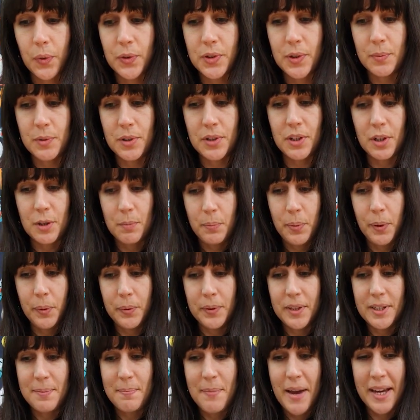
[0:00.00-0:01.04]
So I'm just going to pull
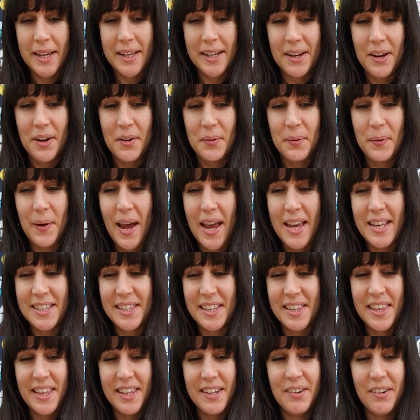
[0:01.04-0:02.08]
this magnet away so
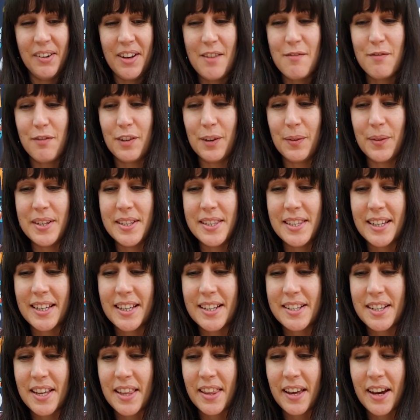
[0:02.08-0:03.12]
they're not influencing
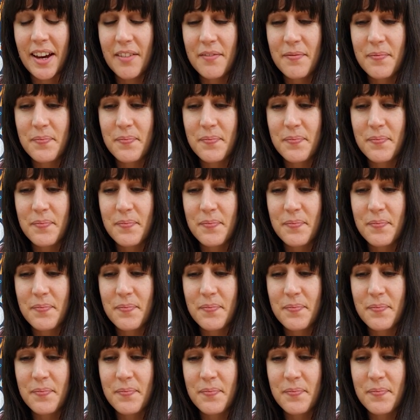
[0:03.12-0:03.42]
each other.